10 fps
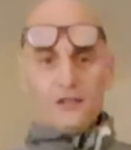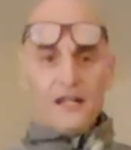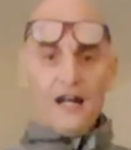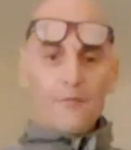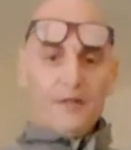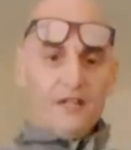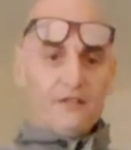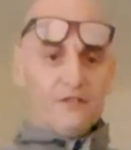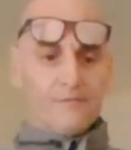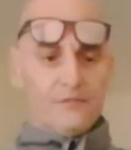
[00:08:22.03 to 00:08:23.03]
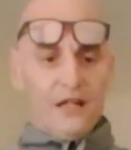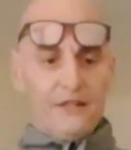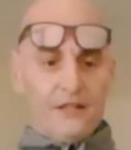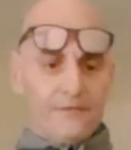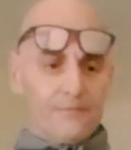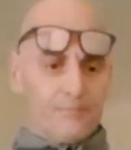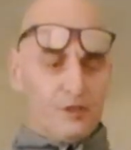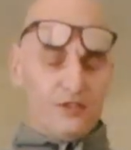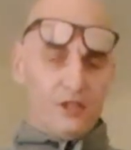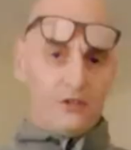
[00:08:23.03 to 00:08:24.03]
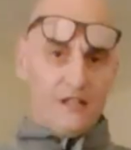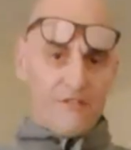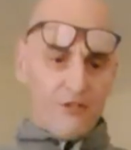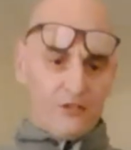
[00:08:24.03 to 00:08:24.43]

carbide, and then because I could never